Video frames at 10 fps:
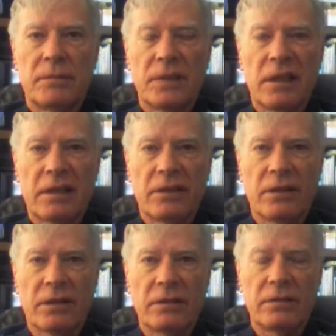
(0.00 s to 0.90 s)

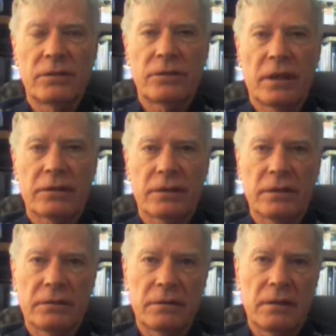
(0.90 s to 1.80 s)
molecular structure,
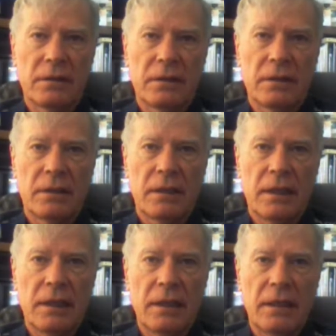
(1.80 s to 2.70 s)

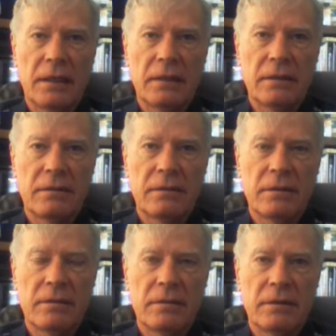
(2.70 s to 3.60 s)
and
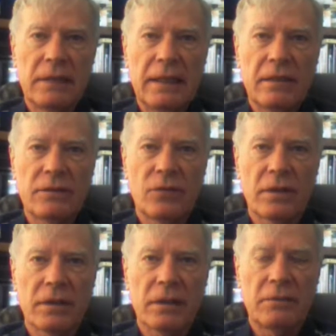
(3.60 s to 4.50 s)
Dan's
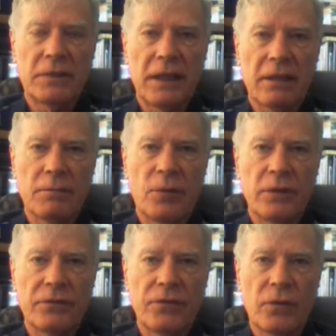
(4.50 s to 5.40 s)
water comes out at
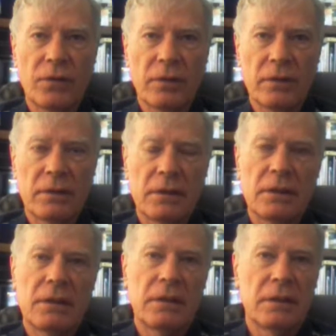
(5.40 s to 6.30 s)
0.4.
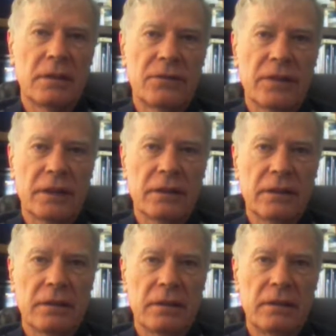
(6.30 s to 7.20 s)
It's very
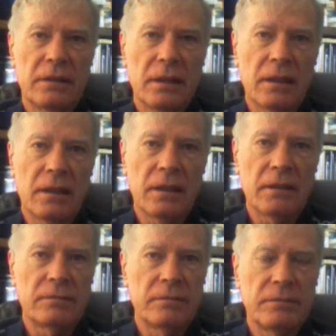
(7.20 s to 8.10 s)
good,
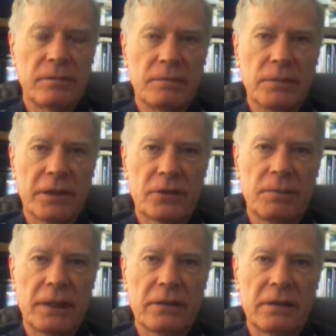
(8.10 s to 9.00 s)
much
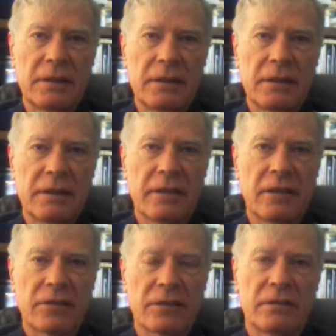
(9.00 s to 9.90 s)
better than anything
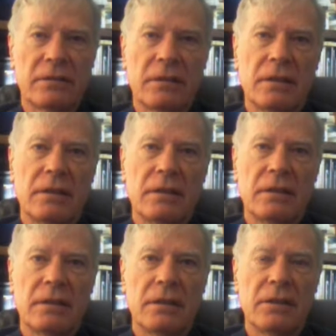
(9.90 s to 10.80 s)
else
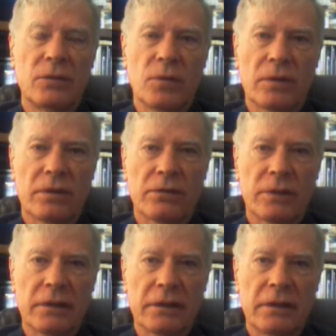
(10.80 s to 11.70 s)
in the world,
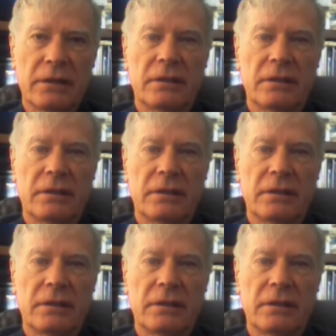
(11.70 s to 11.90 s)
really.